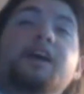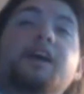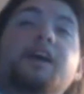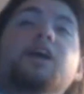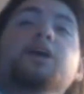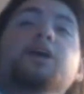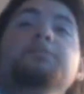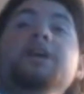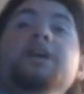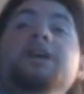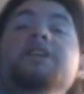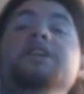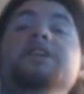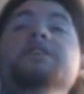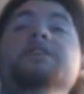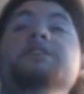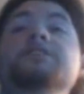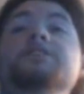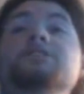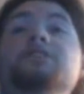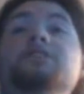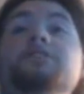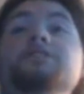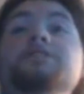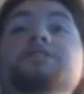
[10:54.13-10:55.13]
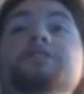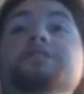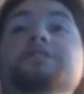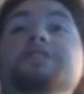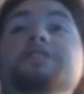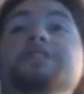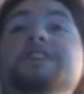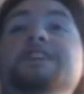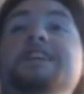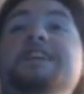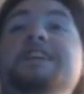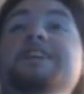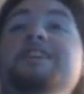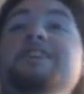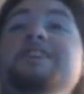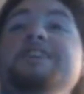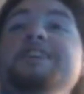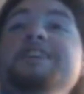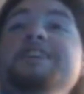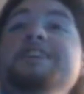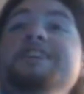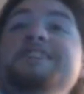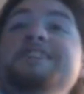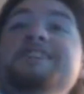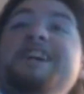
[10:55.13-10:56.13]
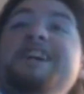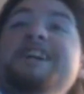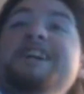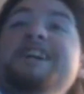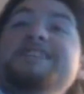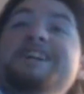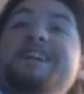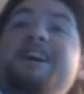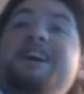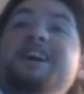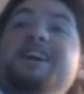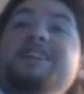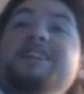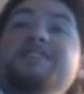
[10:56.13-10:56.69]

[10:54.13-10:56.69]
because Social Security does not